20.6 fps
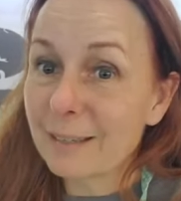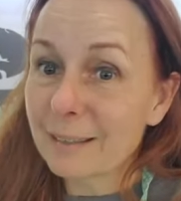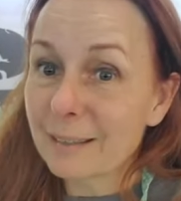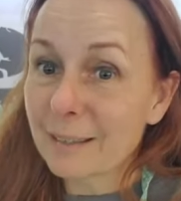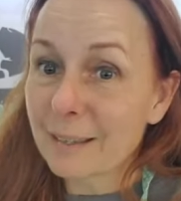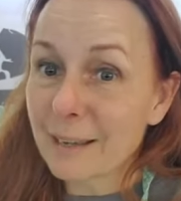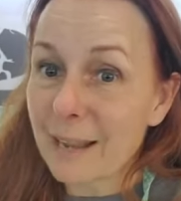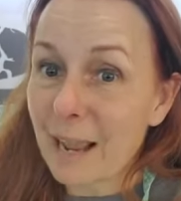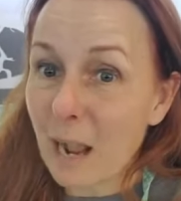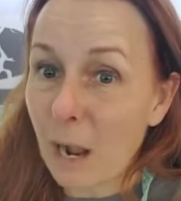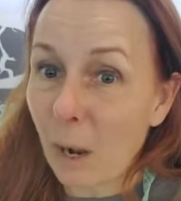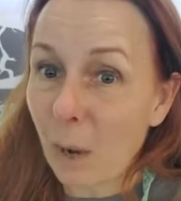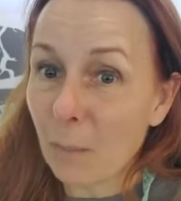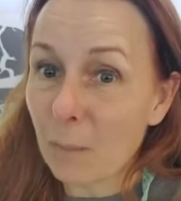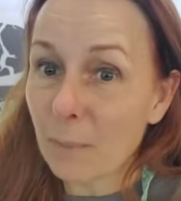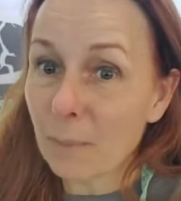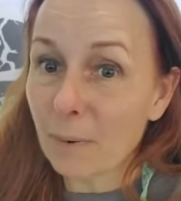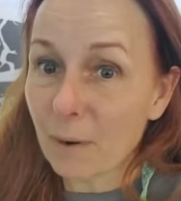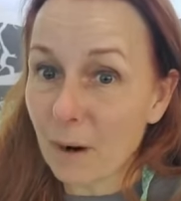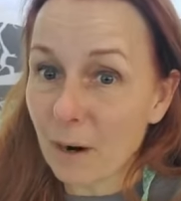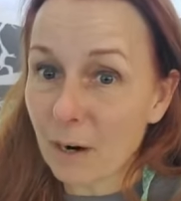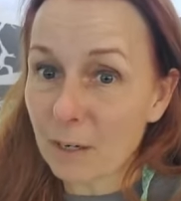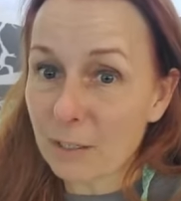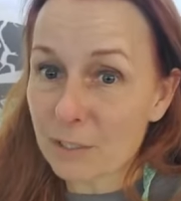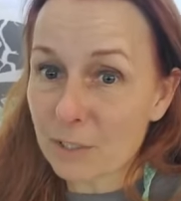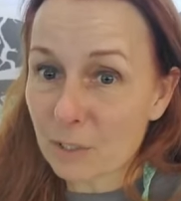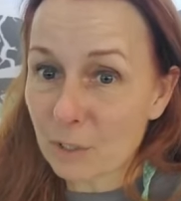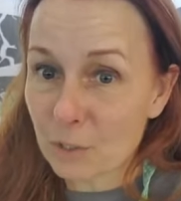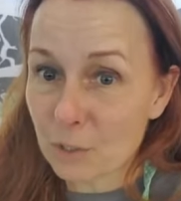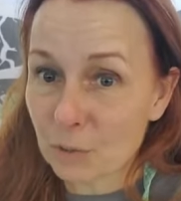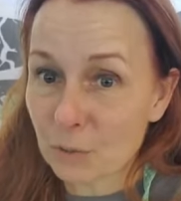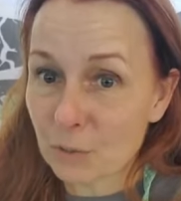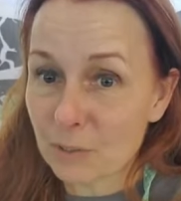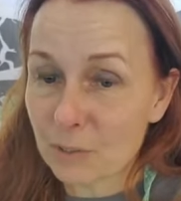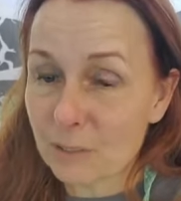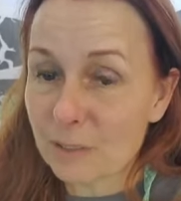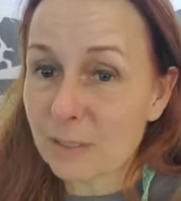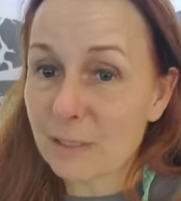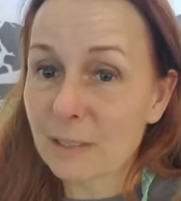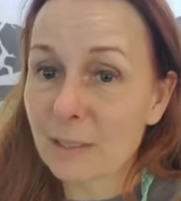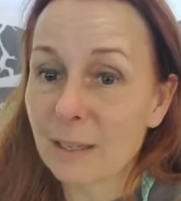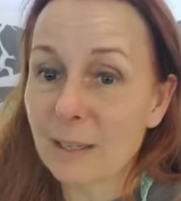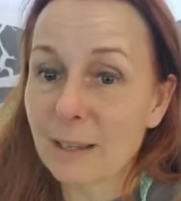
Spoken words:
that help our students